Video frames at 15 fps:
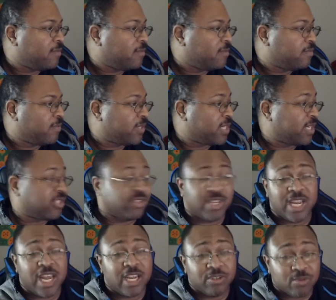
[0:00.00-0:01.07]

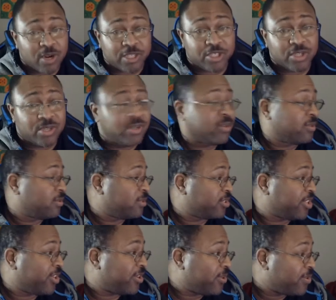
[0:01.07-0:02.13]
potentially edge rusher.
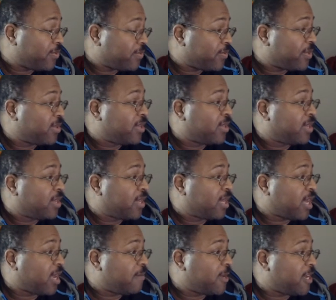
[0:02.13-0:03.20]
So,
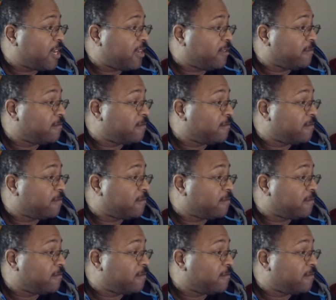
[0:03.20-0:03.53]
I mean,